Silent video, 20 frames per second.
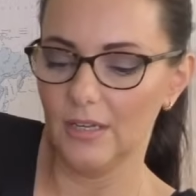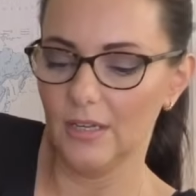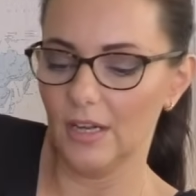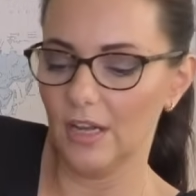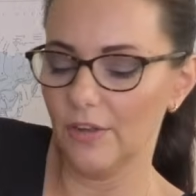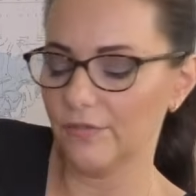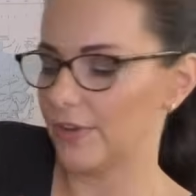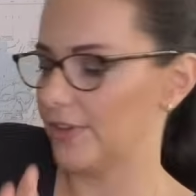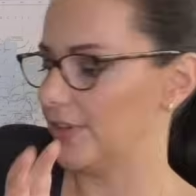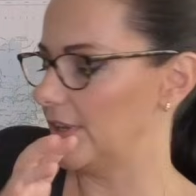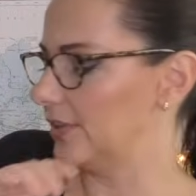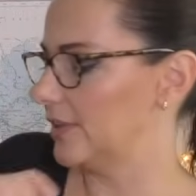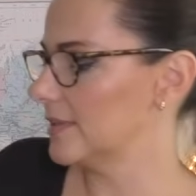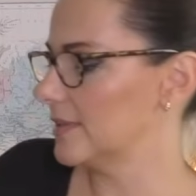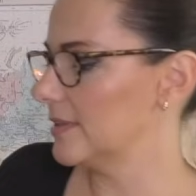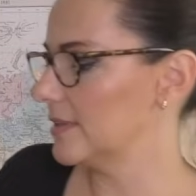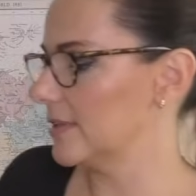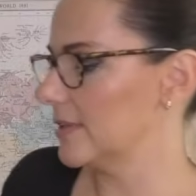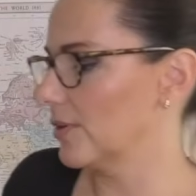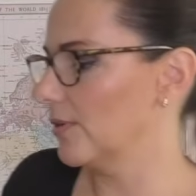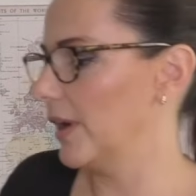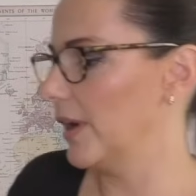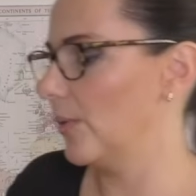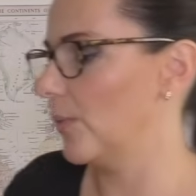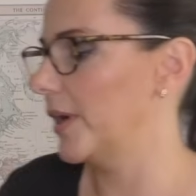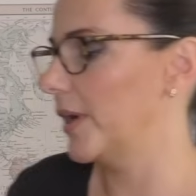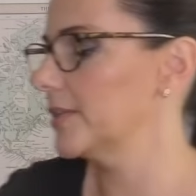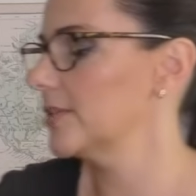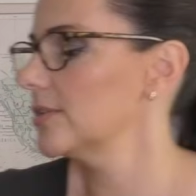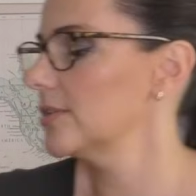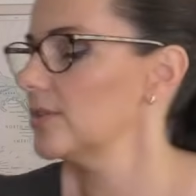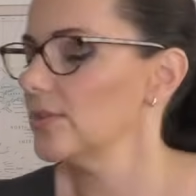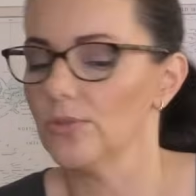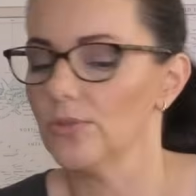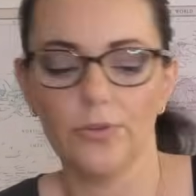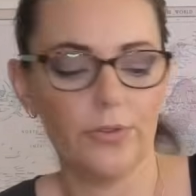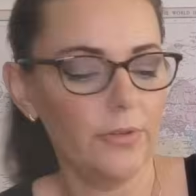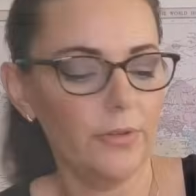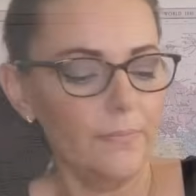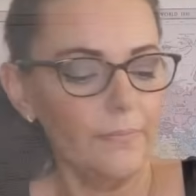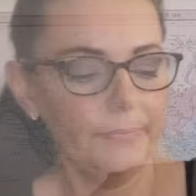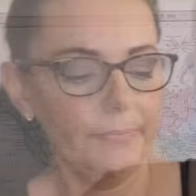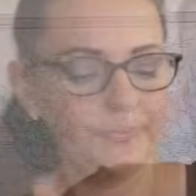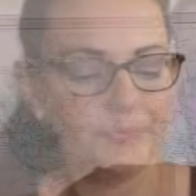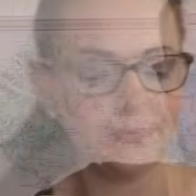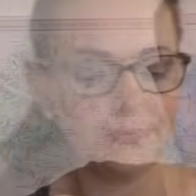I find that this is a great way to store them.